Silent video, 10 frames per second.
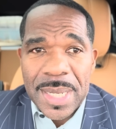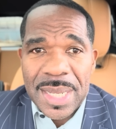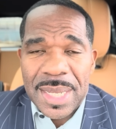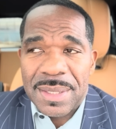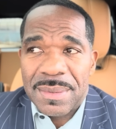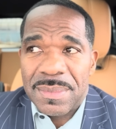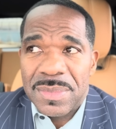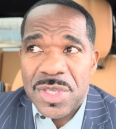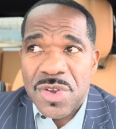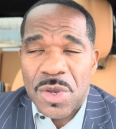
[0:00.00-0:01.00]
Uh,
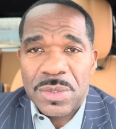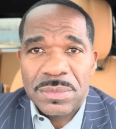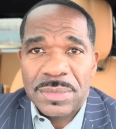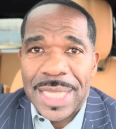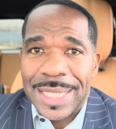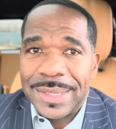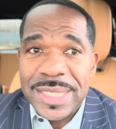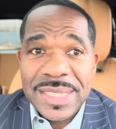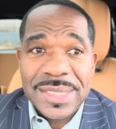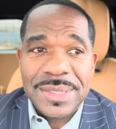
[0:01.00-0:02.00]
you know, at
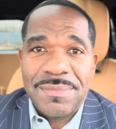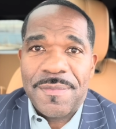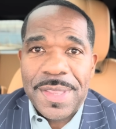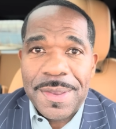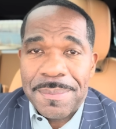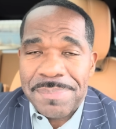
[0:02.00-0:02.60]
least you know,